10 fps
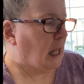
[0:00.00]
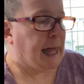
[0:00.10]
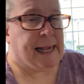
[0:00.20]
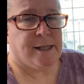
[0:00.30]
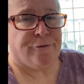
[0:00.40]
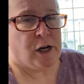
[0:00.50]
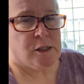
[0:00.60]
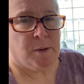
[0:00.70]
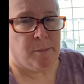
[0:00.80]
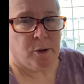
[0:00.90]
I guess French
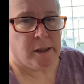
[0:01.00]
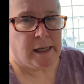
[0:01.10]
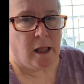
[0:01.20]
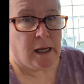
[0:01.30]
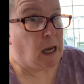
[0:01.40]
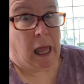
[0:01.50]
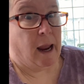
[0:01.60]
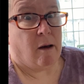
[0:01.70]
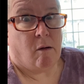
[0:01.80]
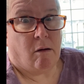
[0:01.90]
people are delicate. I
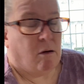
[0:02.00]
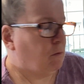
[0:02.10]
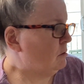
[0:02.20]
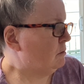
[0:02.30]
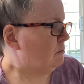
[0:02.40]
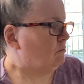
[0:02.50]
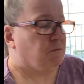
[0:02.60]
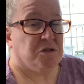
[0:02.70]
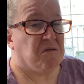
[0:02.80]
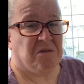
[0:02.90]
don't know.
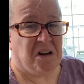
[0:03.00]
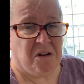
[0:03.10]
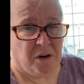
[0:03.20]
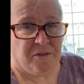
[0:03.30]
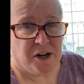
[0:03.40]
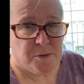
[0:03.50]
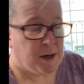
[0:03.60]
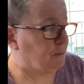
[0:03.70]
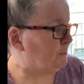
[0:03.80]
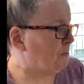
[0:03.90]
Don't really know any French people.